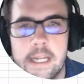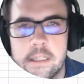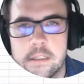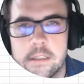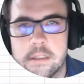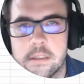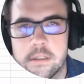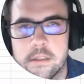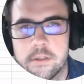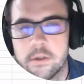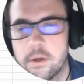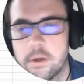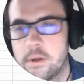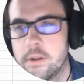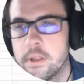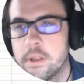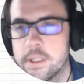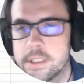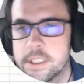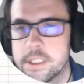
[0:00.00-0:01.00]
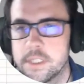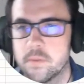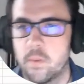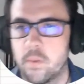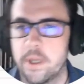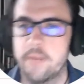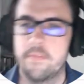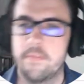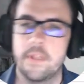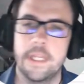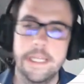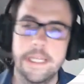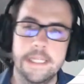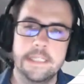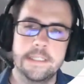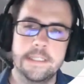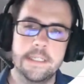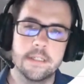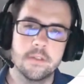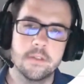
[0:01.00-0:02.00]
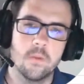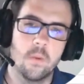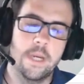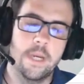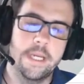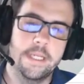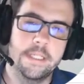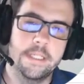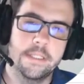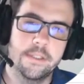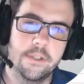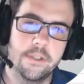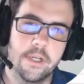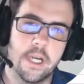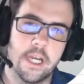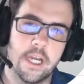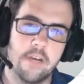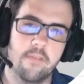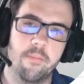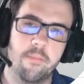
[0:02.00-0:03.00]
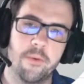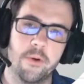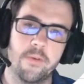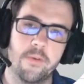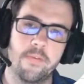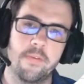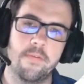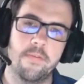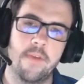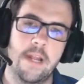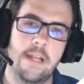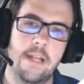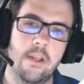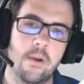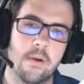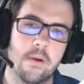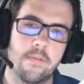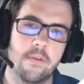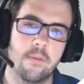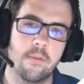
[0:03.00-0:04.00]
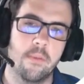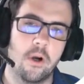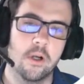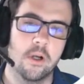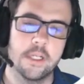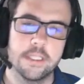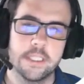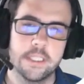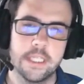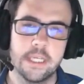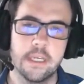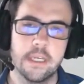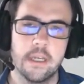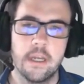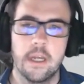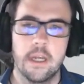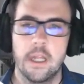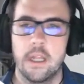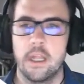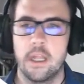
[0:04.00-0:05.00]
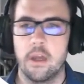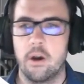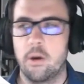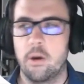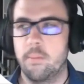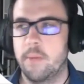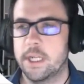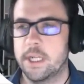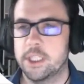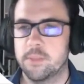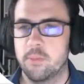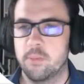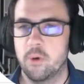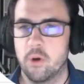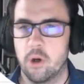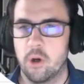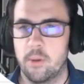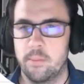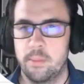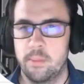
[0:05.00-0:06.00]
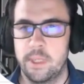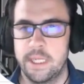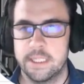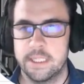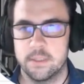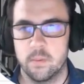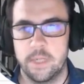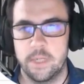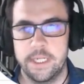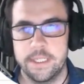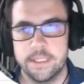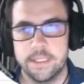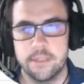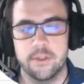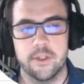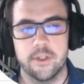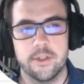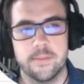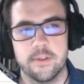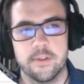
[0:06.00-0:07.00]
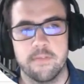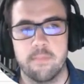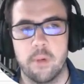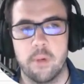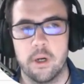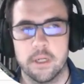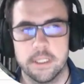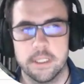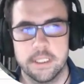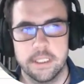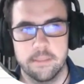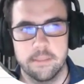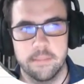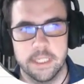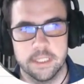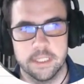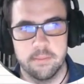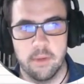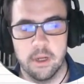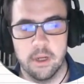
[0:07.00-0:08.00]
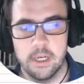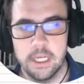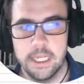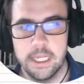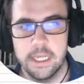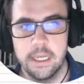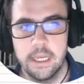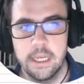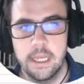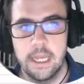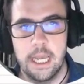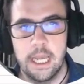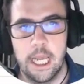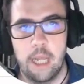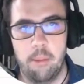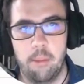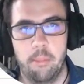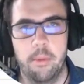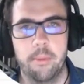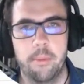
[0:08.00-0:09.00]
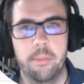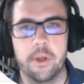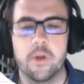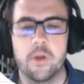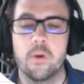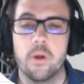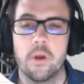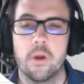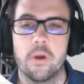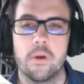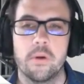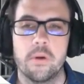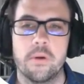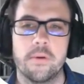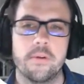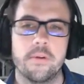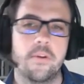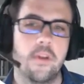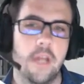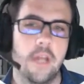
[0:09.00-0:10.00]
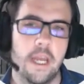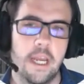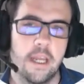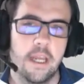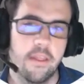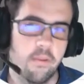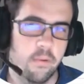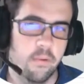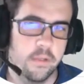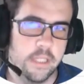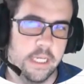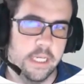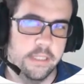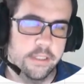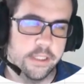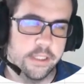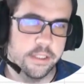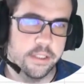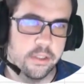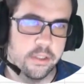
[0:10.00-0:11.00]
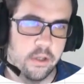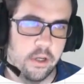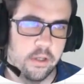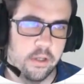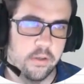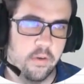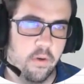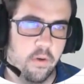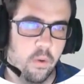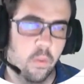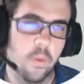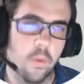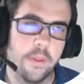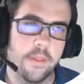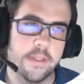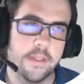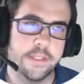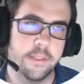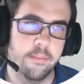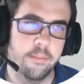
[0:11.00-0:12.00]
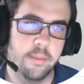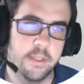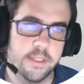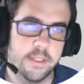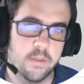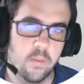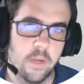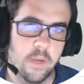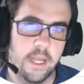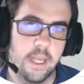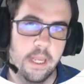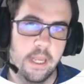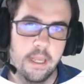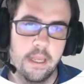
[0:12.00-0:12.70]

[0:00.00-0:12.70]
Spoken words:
So this is one of the easiest ways to kind of prove the value of your marketing. There are much more complex ways in terms of marketing mix modeling, but today I thought I'd just start with the simplest way.